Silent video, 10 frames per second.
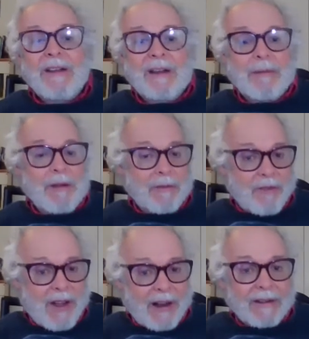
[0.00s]
in Mill
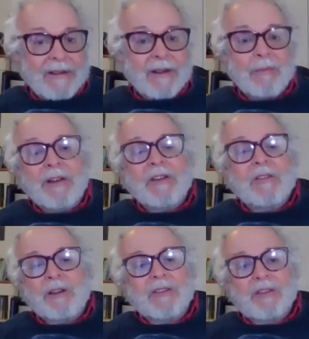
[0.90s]
Valley. He'd been
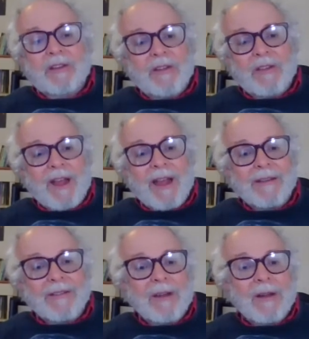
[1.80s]
interested in that.